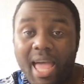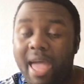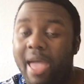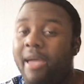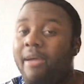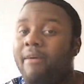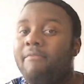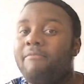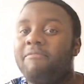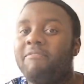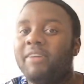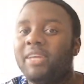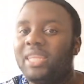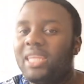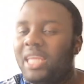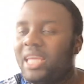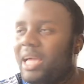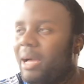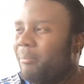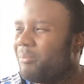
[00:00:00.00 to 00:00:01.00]

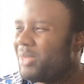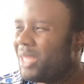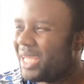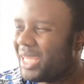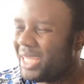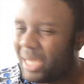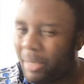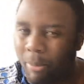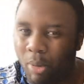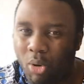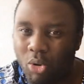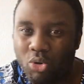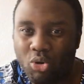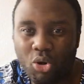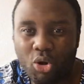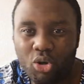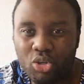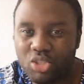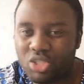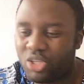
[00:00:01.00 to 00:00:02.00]
Everything I'm taking about
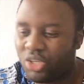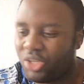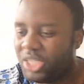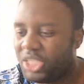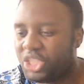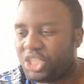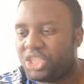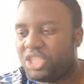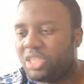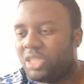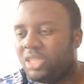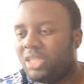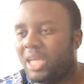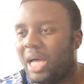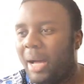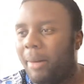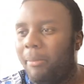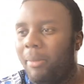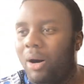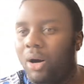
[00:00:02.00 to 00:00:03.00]
course creation,
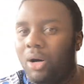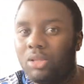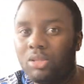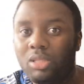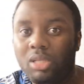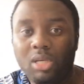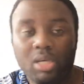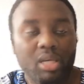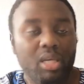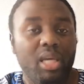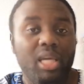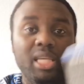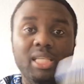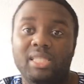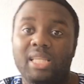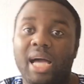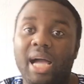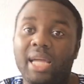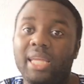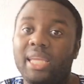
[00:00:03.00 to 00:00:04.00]
about
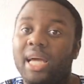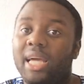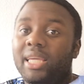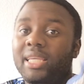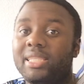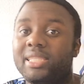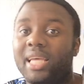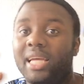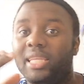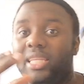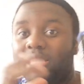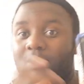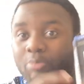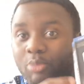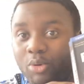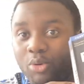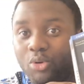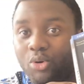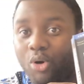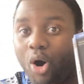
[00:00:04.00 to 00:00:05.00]
is either inside this
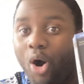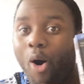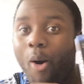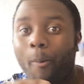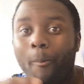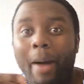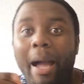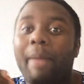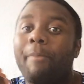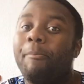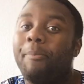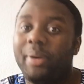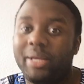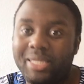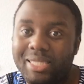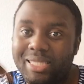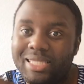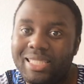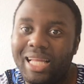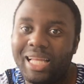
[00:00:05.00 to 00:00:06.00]
book or my
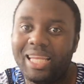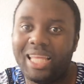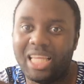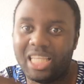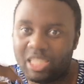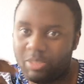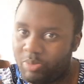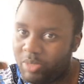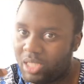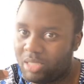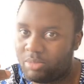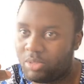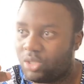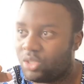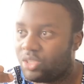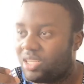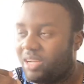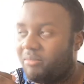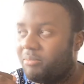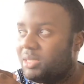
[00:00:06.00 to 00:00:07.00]
personal experience,
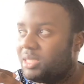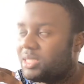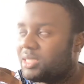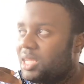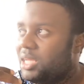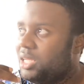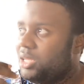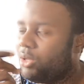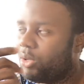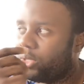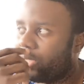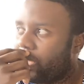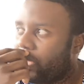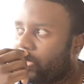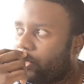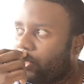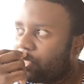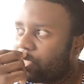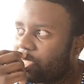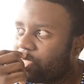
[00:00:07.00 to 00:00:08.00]
because I've been selling
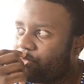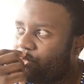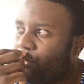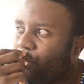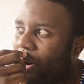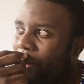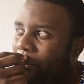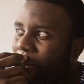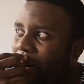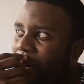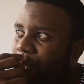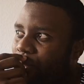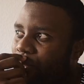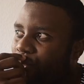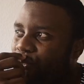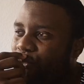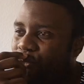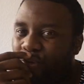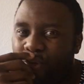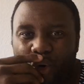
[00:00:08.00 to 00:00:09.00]
online courses for about
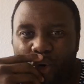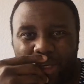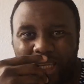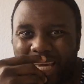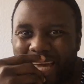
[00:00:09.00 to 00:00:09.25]
4